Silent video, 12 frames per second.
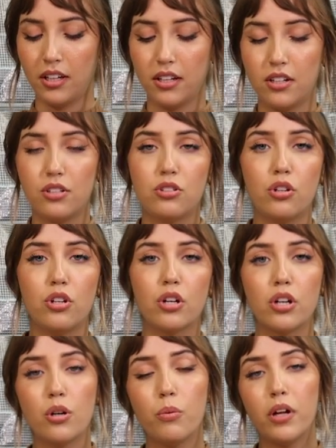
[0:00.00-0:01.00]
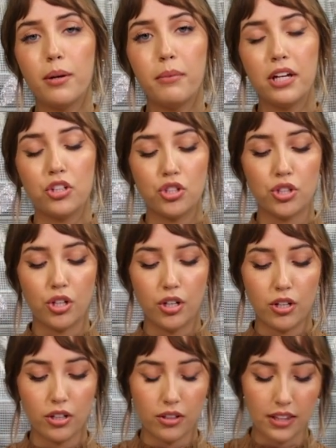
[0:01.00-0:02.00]
So you're gonna wanna make sure
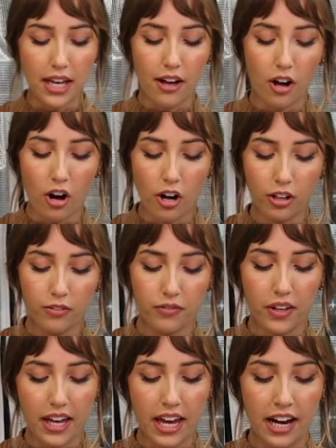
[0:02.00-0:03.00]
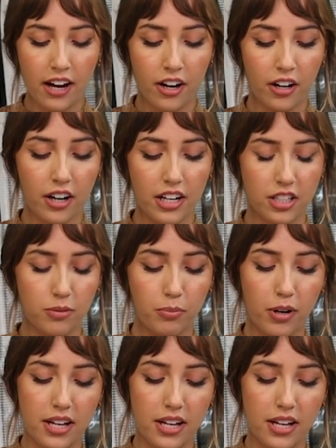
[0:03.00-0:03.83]
that all of the air is pressed